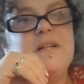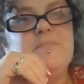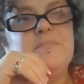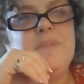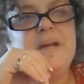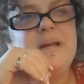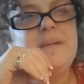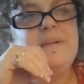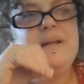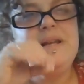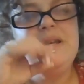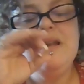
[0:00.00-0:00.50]

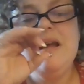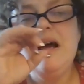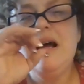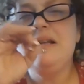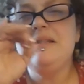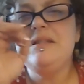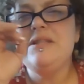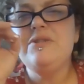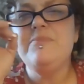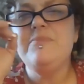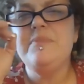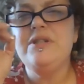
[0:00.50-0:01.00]
maybe
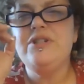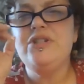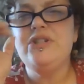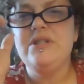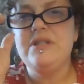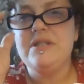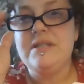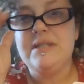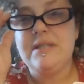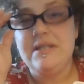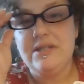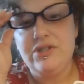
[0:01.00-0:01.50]
not so much a
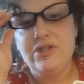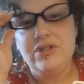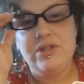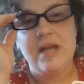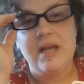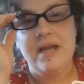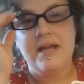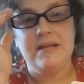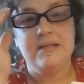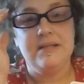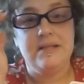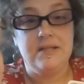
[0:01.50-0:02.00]

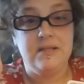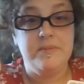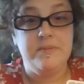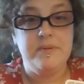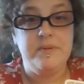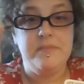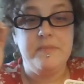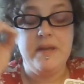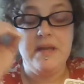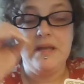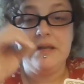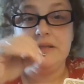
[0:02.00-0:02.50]
decision has to
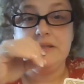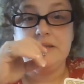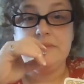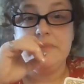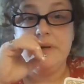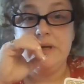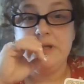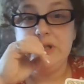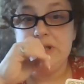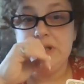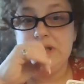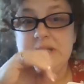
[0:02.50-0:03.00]
be made as
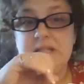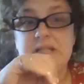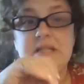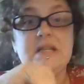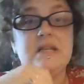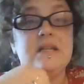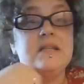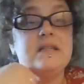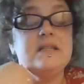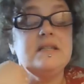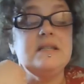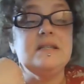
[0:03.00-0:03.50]
much as it
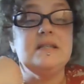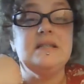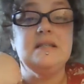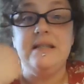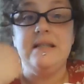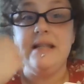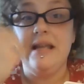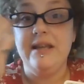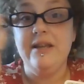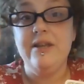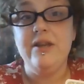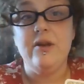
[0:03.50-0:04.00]
is
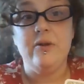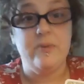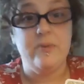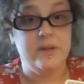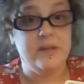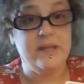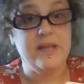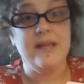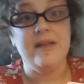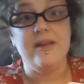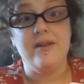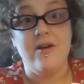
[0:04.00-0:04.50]
let go
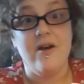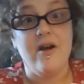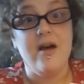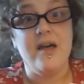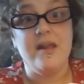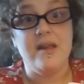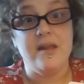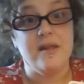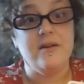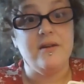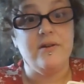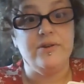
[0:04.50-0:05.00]
and let
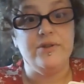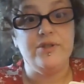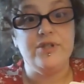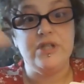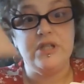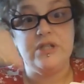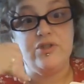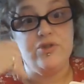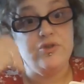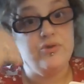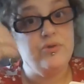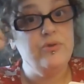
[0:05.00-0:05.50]
God
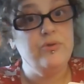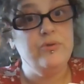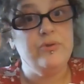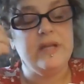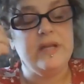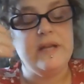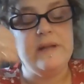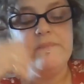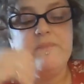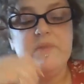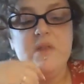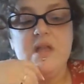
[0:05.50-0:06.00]
energy,
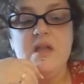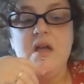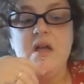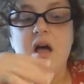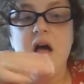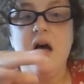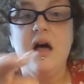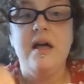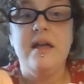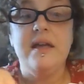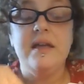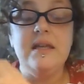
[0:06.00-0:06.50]
truly.
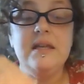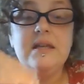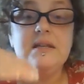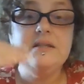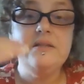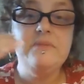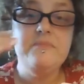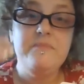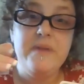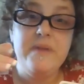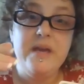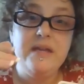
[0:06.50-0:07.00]
It
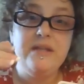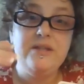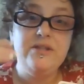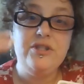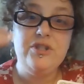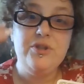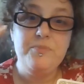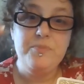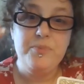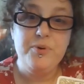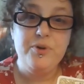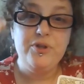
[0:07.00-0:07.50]
is
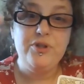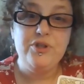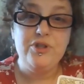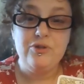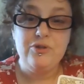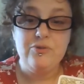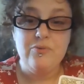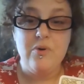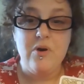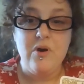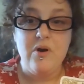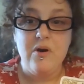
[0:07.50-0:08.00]
meant to put
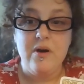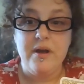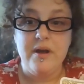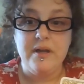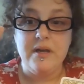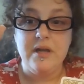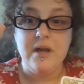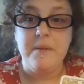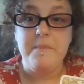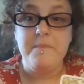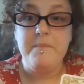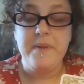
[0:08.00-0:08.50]
you
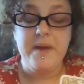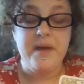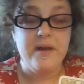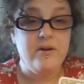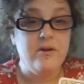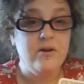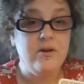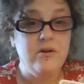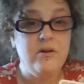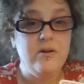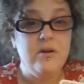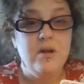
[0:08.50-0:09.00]
on a
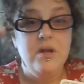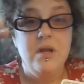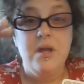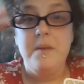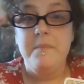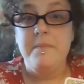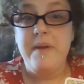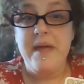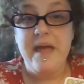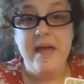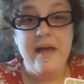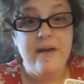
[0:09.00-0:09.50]
better
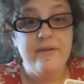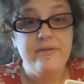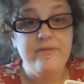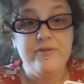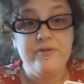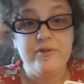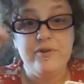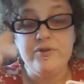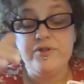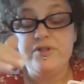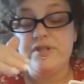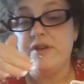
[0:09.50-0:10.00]
path
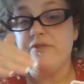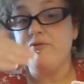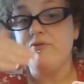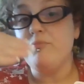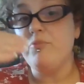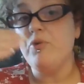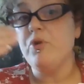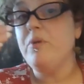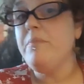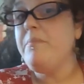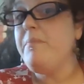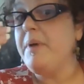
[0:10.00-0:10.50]
for yourself,
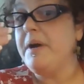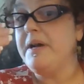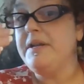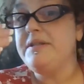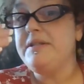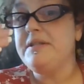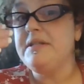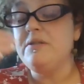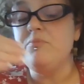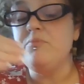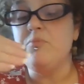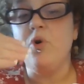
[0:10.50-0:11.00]
more
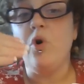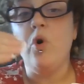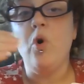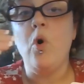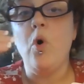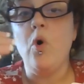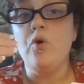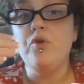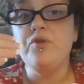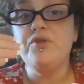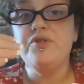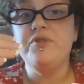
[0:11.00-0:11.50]
abundant, more
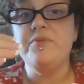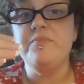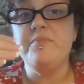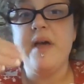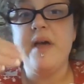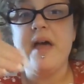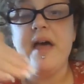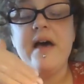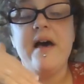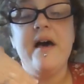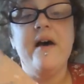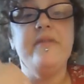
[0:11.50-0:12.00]
wholesome
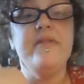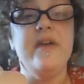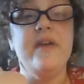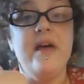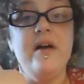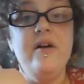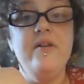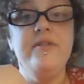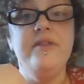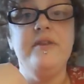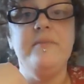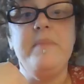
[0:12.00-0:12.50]
path,
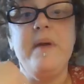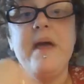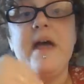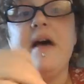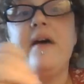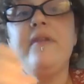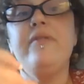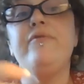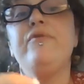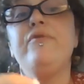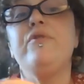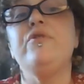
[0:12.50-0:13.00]
healthy
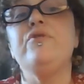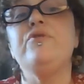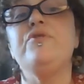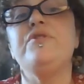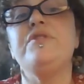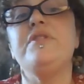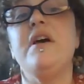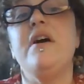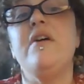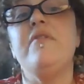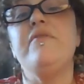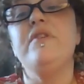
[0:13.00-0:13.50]
path for
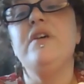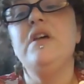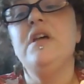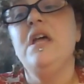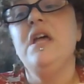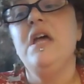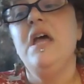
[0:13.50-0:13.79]
yourself.